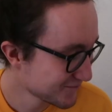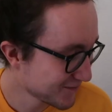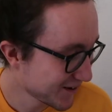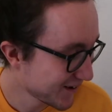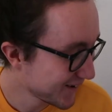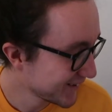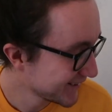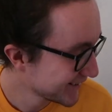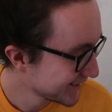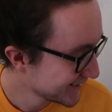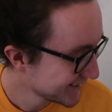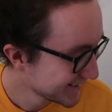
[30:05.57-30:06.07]

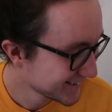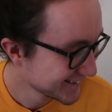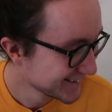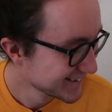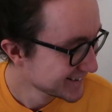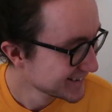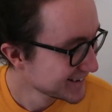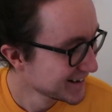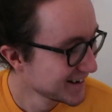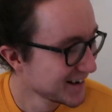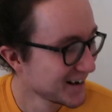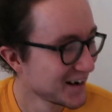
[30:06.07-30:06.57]
But
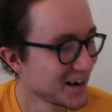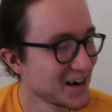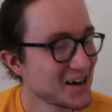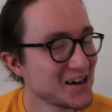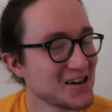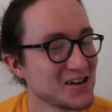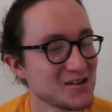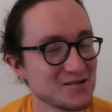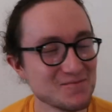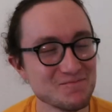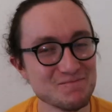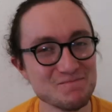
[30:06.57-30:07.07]

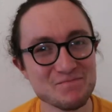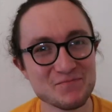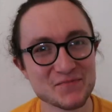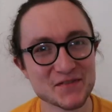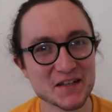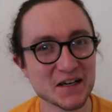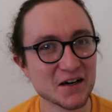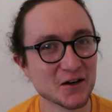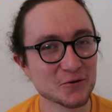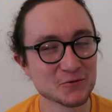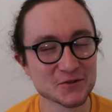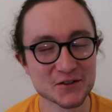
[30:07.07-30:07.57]
um,
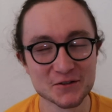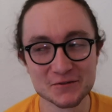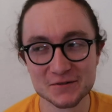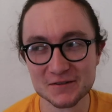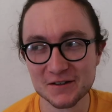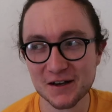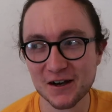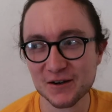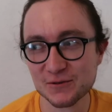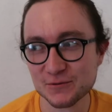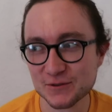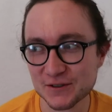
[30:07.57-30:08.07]
yeah, I was on
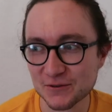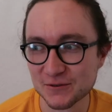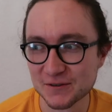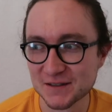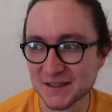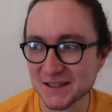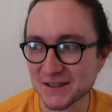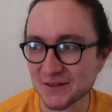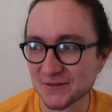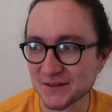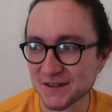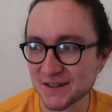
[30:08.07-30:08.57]
I was
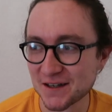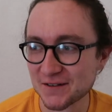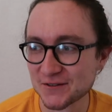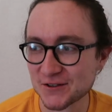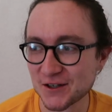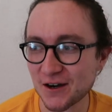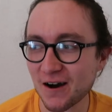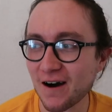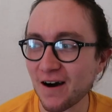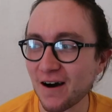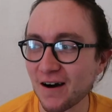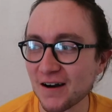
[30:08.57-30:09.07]
honestly on such
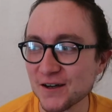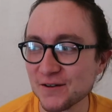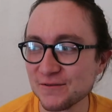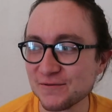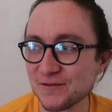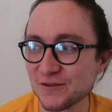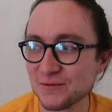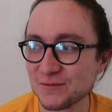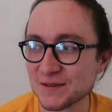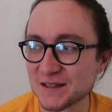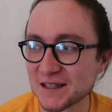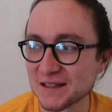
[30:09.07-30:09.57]
a high
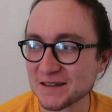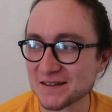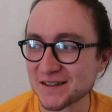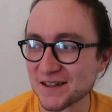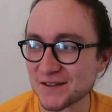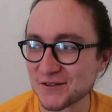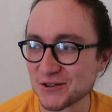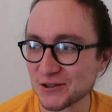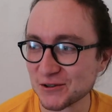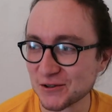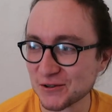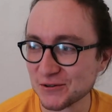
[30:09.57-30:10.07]
from seeing
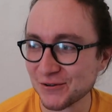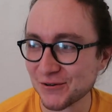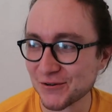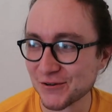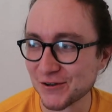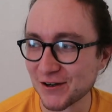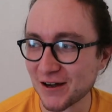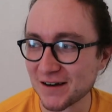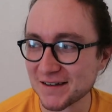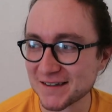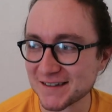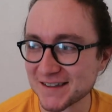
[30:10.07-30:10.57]
such a good
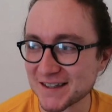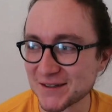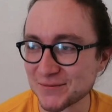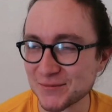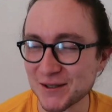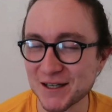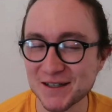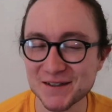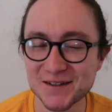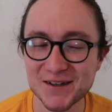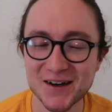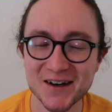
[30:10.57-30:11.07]
Northern Lights
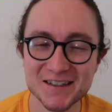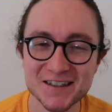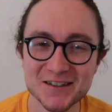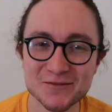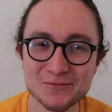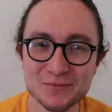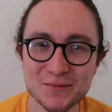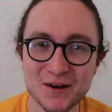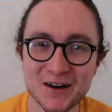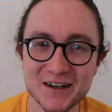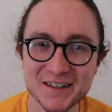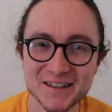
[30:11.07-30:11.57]
display that I
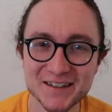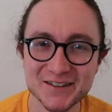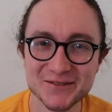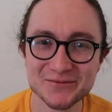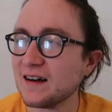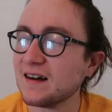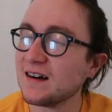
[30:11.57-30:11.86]
didn't mind.